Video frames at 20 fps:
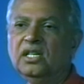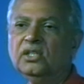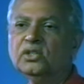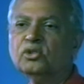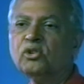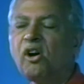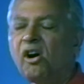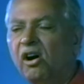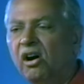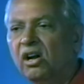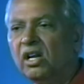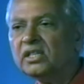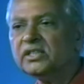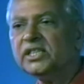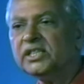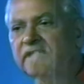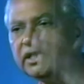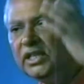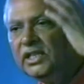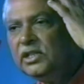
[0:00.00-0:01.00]
So all
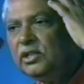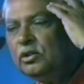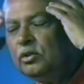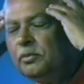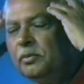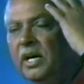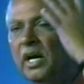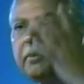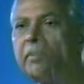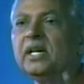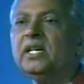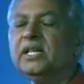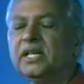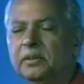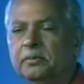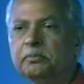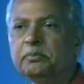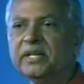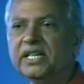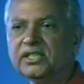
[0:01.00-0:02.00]
these innumerable
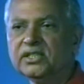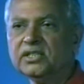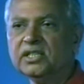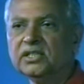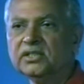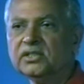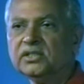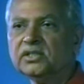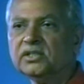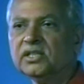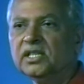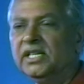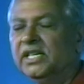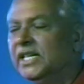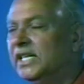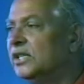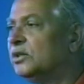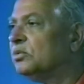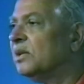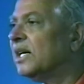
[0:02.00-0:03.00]
impressions
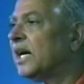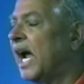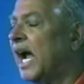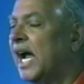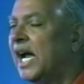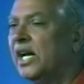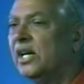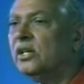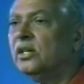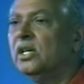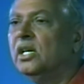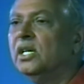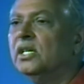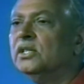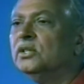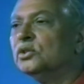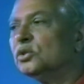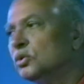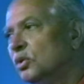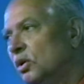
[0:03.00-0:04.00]
each one have,
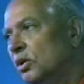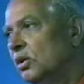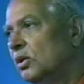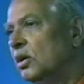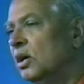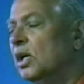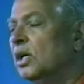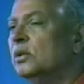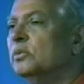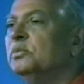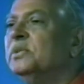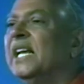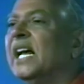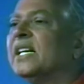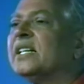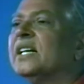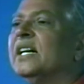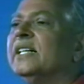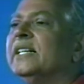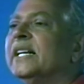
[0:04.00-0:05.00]
so we
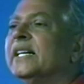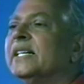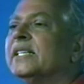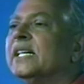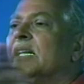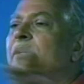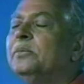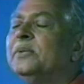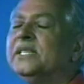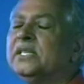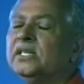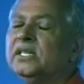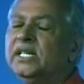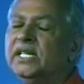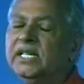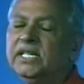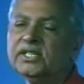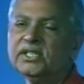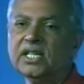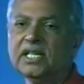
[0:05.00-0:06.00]
are connected with
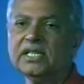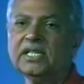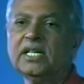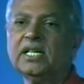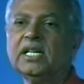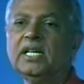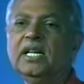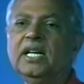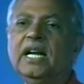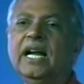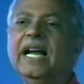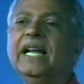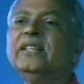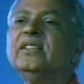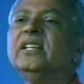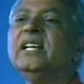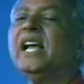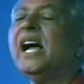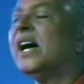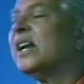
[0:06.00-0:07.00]
each other,
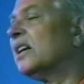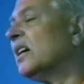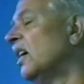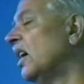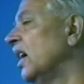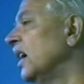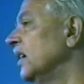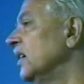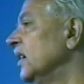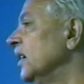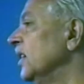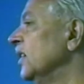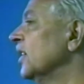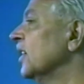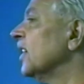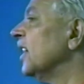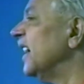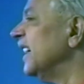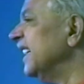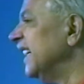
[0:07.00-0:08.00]
and they are
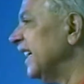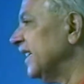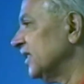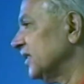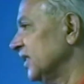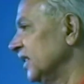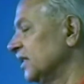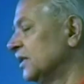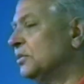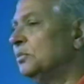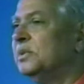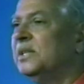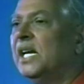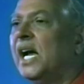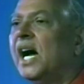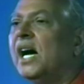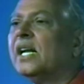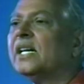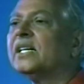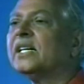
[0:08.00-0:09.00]
called connections. We
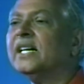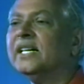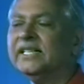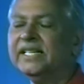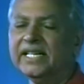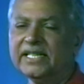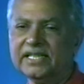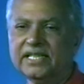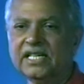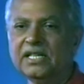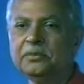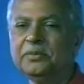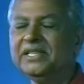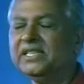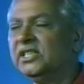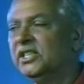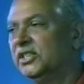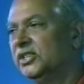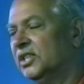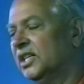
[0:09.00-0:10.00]
are connected
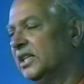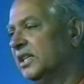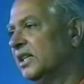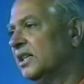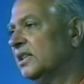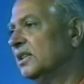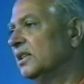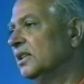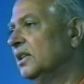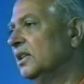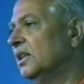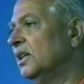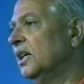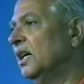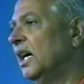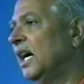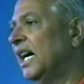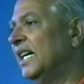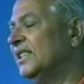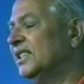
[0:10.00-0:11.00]
with each other.
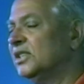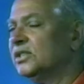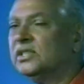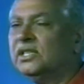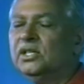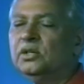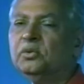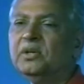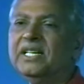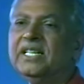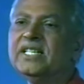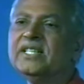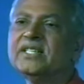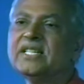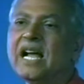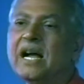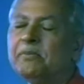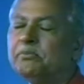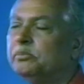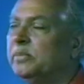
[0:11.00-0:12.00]
I just give an
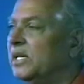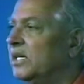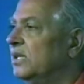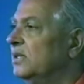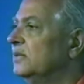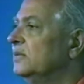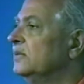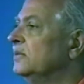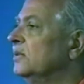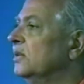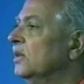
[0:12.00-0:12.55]
example.